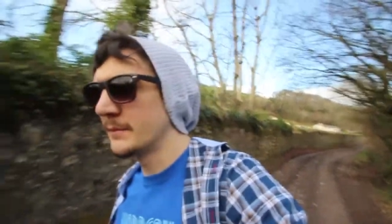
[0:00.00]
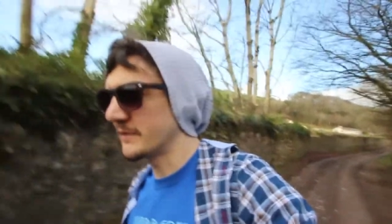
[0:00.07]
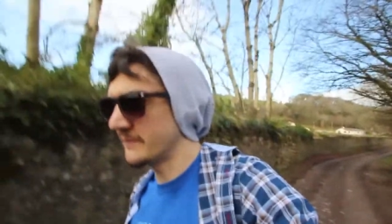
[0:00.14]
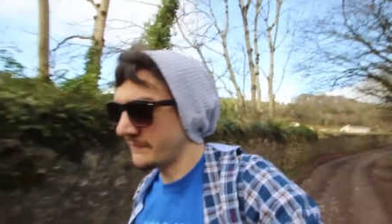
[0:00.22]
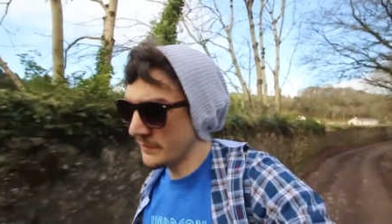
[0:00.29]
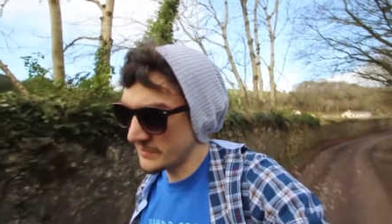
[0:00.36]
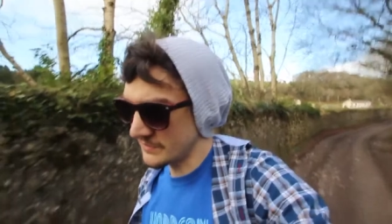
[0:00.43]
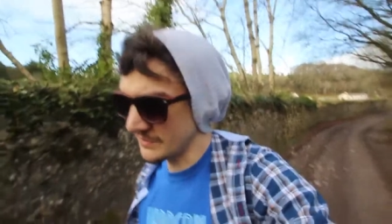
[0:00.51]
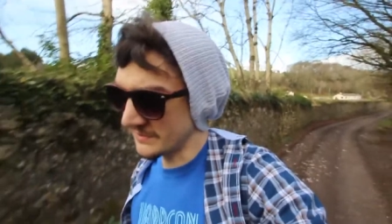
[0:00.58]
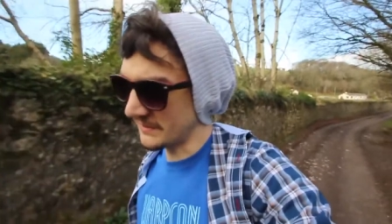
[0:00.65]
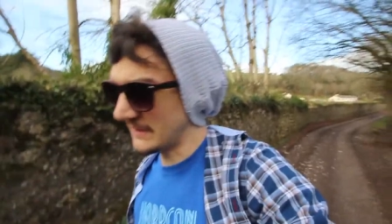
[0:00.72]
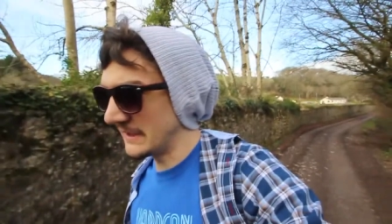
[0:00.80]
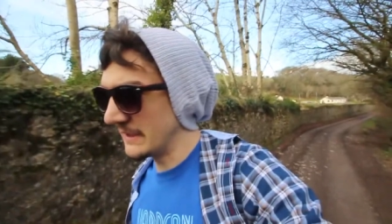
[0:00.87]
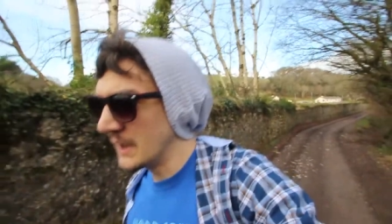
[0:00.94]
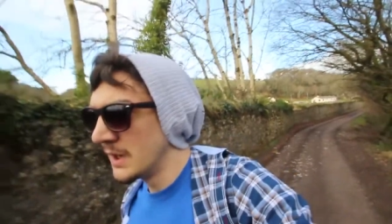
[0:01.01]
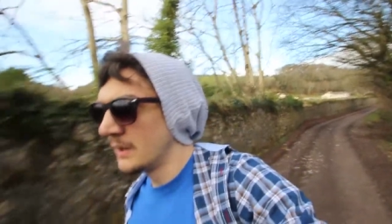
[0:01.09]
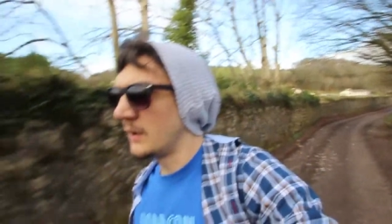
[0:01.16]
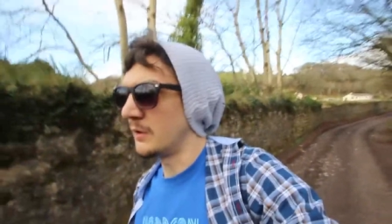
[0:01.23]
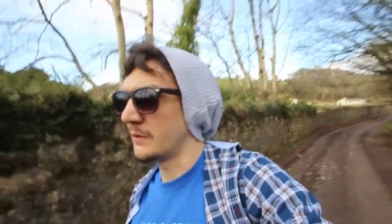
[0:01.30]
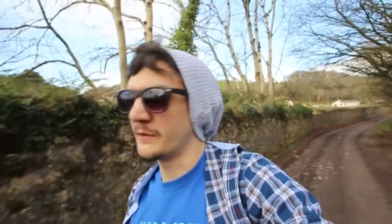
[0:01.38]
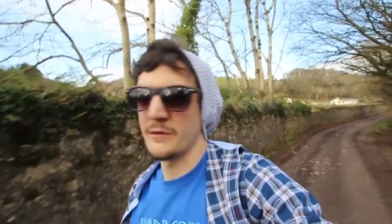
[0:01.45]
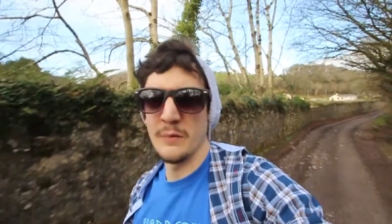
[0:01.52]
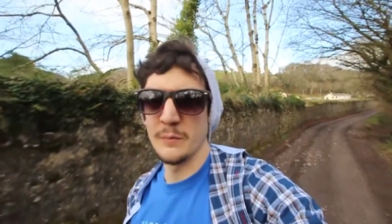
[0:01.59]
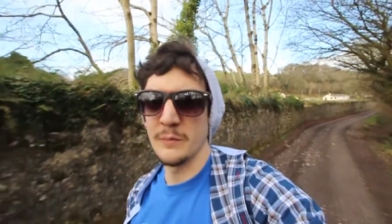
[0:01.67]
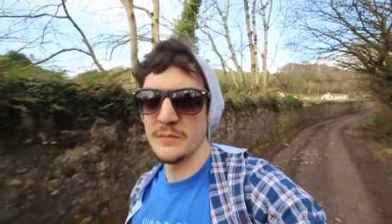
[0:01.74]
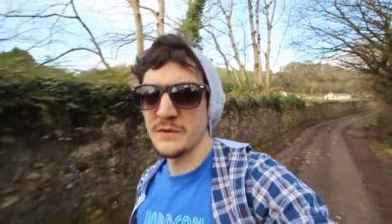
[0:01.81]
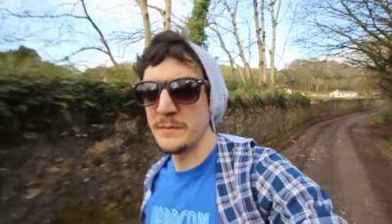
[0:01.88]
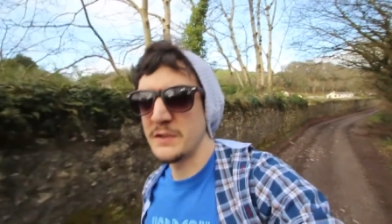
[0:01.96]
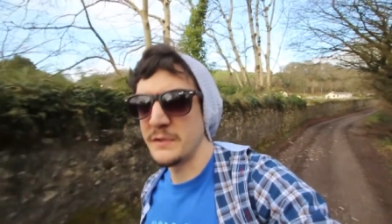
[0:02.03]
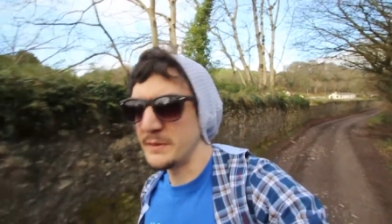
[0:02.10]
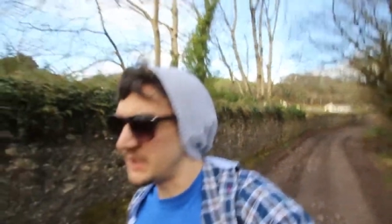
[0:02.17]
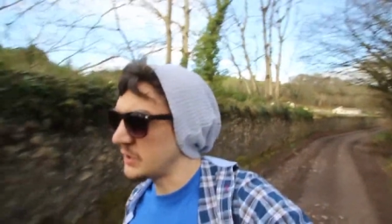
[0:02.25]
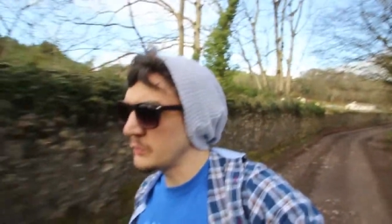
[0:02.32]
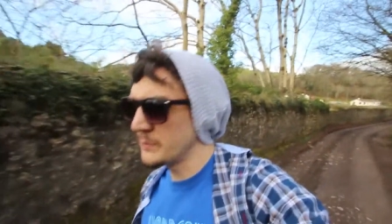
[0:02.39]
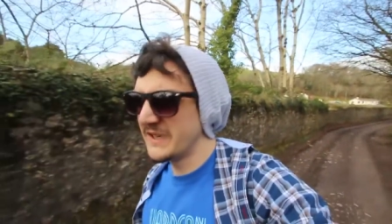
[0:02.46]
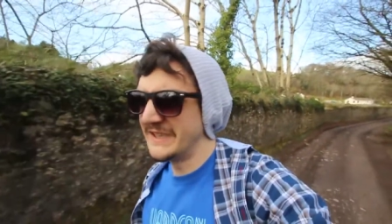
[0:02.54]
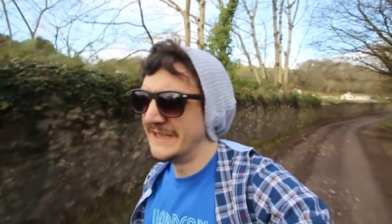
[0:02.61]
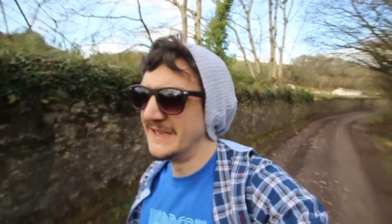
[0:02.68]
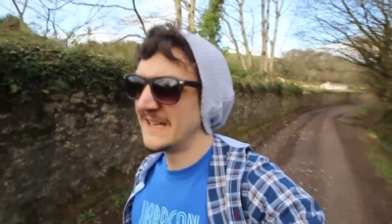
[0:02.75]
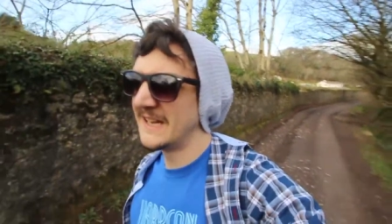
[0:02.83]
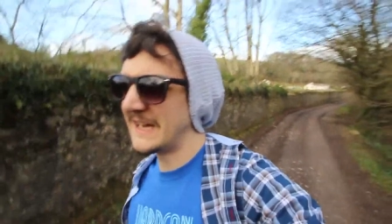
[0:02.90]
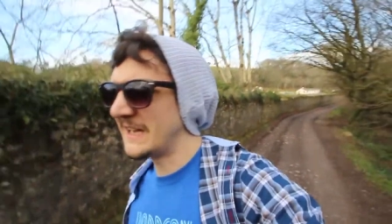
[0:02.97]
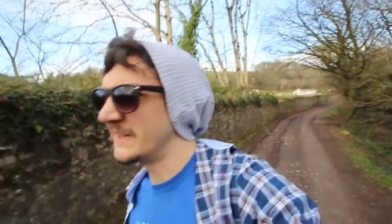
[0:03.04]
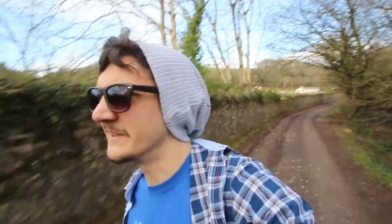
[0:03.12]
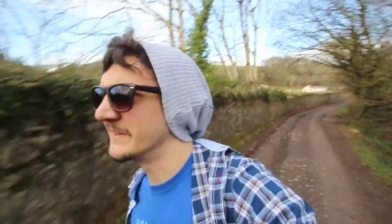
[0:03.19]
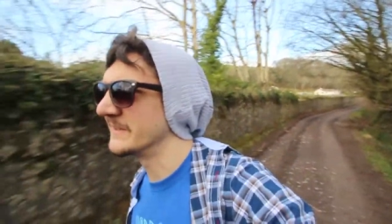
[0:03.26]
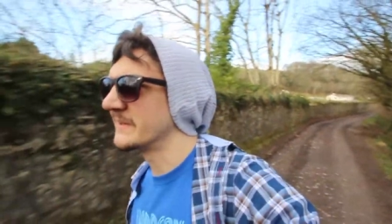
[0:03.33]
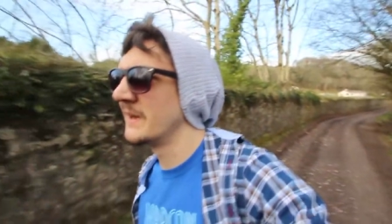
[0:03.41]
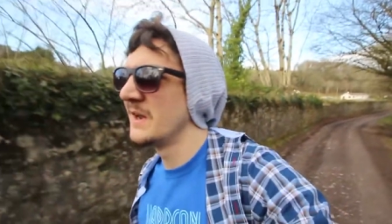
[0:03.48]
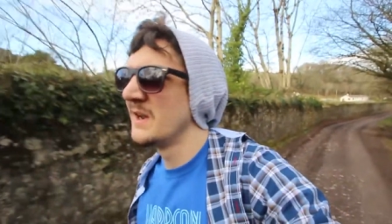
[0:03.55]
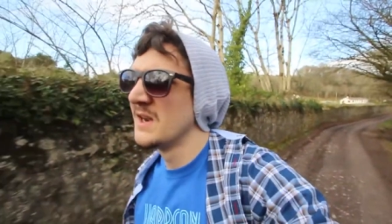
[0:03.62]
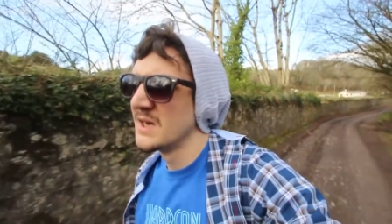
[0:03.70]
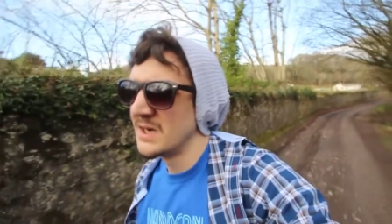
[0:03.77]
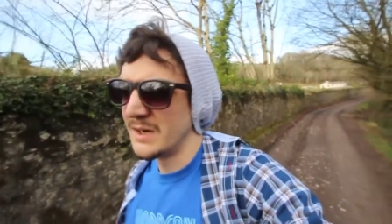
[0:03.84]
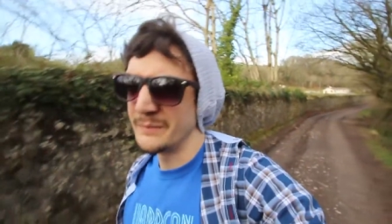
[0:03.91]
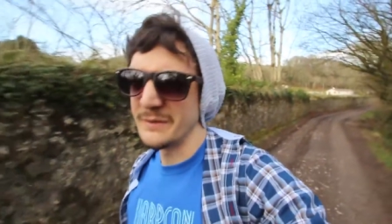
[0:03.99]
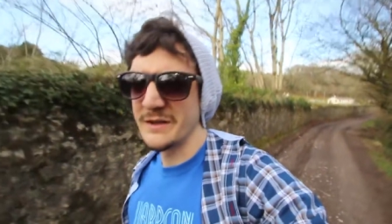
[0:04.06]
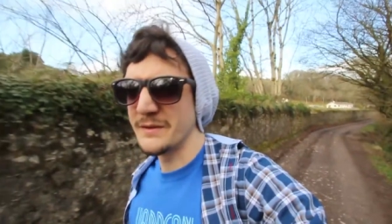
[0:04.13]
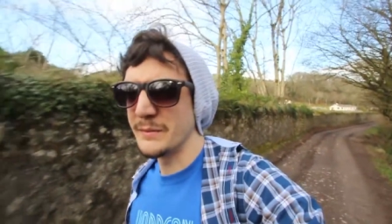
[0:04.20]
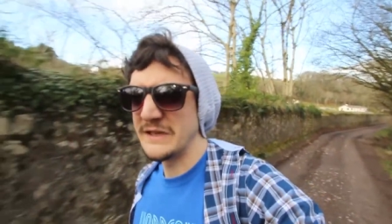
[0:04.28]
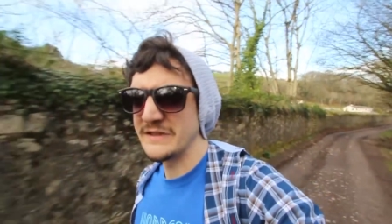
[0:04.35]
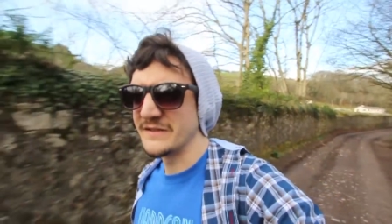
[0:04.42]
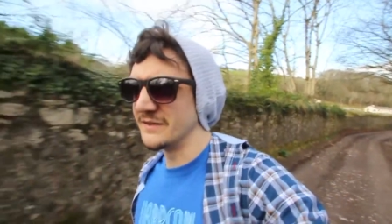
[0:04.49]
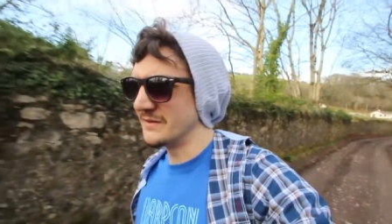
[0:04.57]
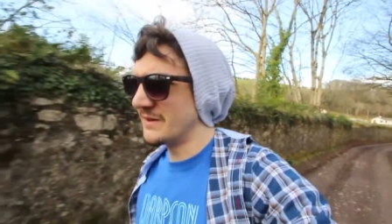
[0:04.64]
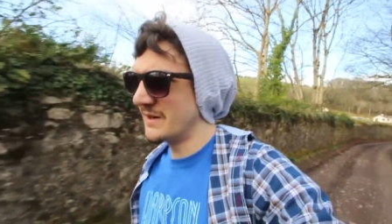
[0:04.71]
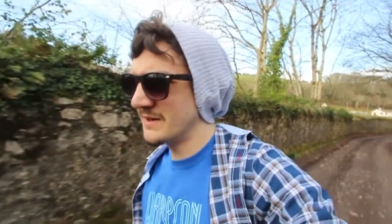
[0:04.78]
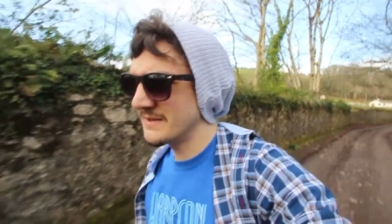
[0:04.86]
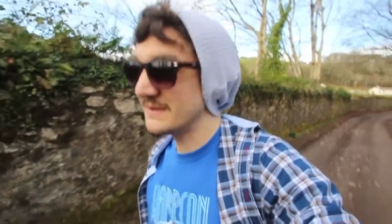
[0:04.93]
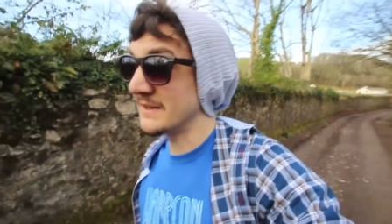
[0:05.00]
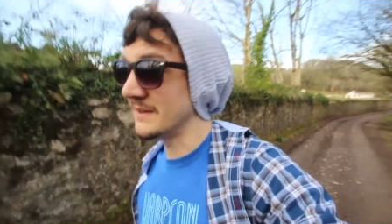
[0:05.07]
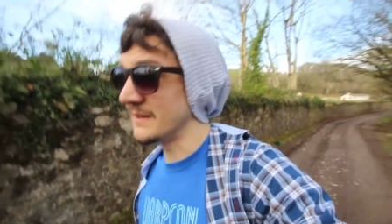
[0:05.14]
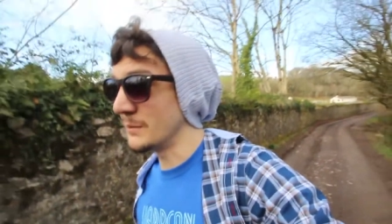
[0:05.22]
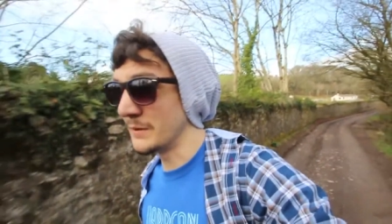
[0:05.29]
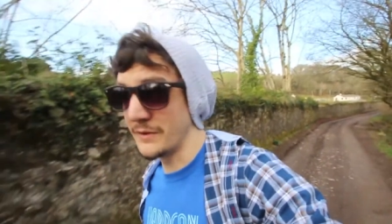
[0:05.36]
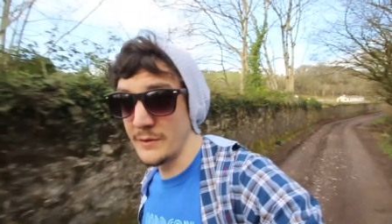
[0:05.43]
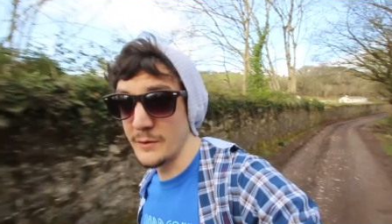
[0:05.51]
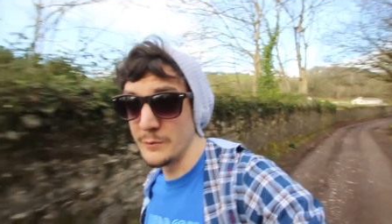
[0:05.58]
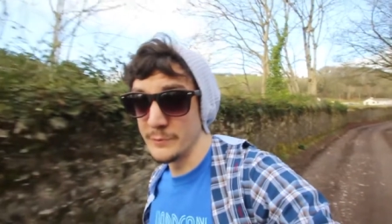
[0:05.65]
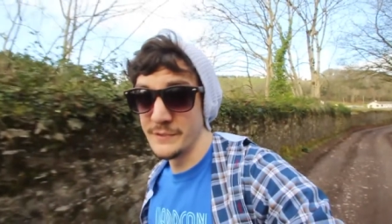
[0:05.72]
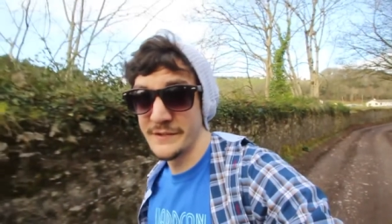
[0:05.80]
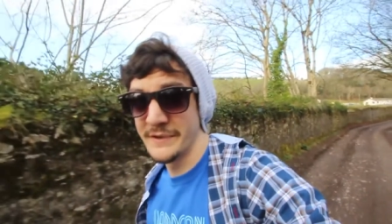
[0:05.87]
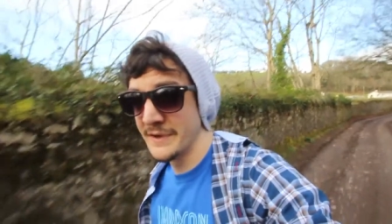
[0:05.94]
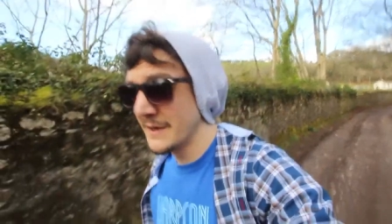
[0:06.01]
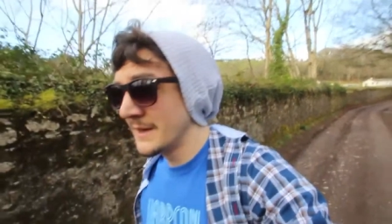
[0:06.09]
But unfortunately, all of their owners appear to be human, and I'm not the best at dealing with those,